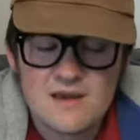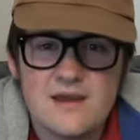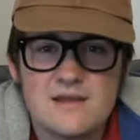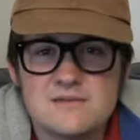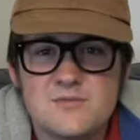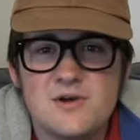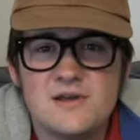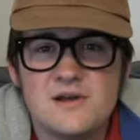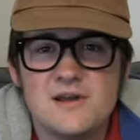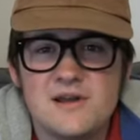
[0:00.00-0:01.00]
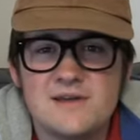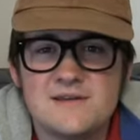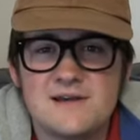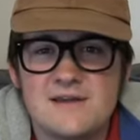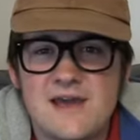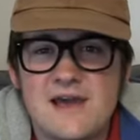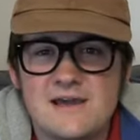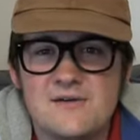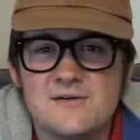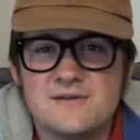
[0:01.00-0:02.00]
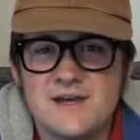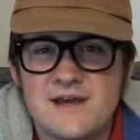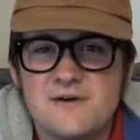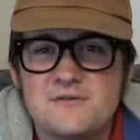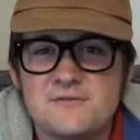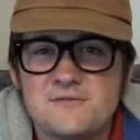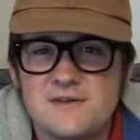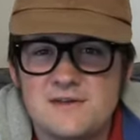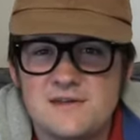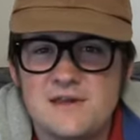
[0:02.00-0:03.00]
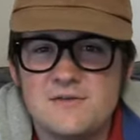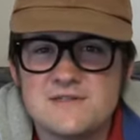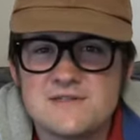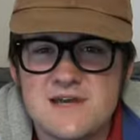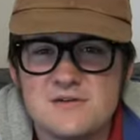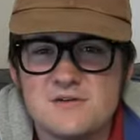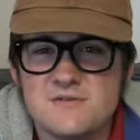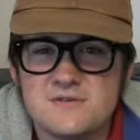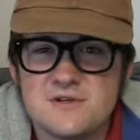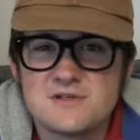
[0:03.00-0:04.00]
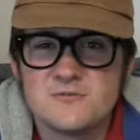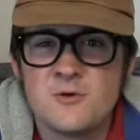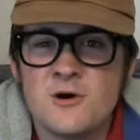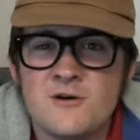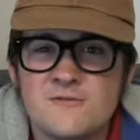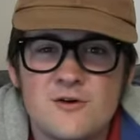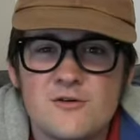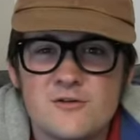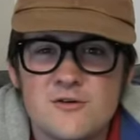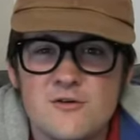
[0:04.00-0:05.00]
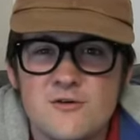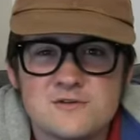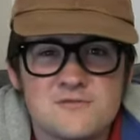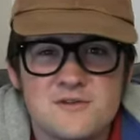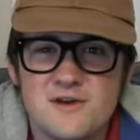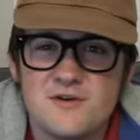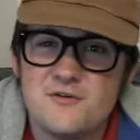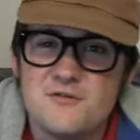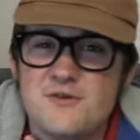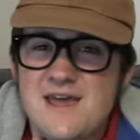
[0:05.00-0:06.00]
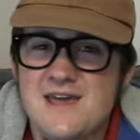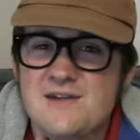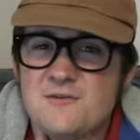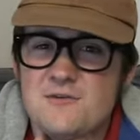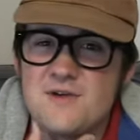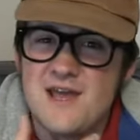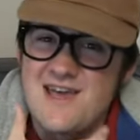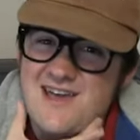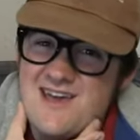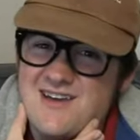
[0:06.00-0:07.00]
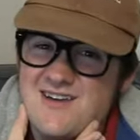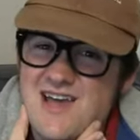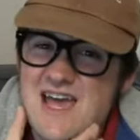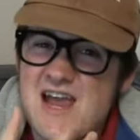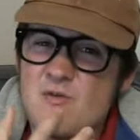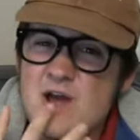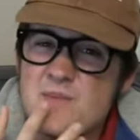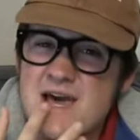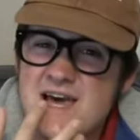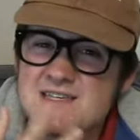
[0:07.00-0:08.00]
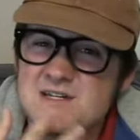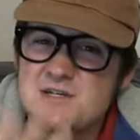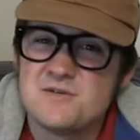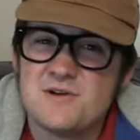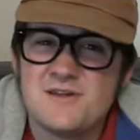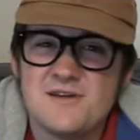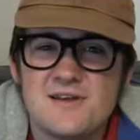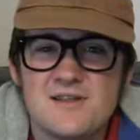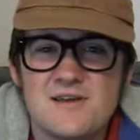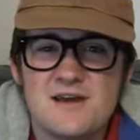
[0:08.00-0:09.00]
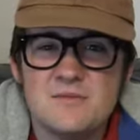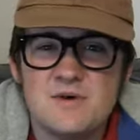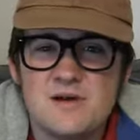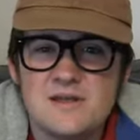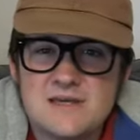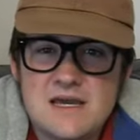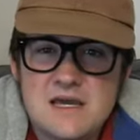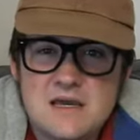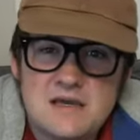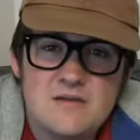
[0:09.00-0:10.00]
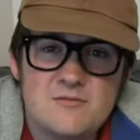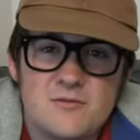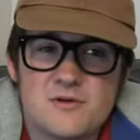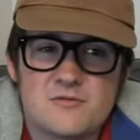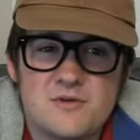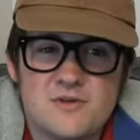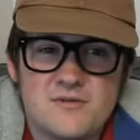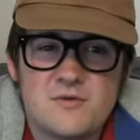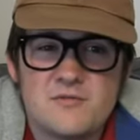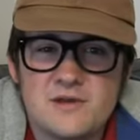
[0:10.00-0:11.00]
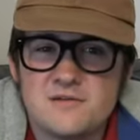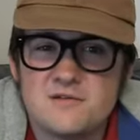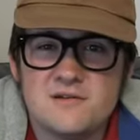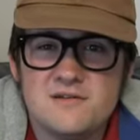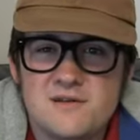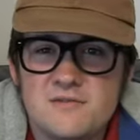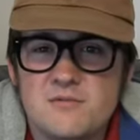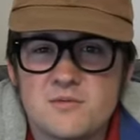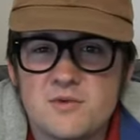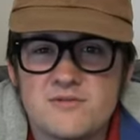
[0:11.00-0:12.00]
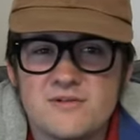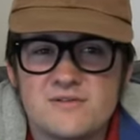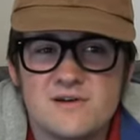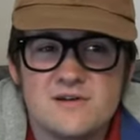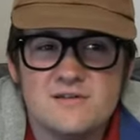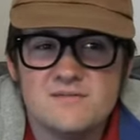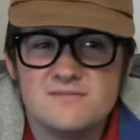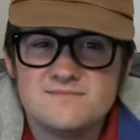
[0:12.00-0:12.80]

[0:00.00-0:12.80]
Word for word: And that's probably not exactly accurate to how it would sound if it was just raw vocal cords with no head or airway passages or anything like that, but it worked with what we could. It worked perfectly fine.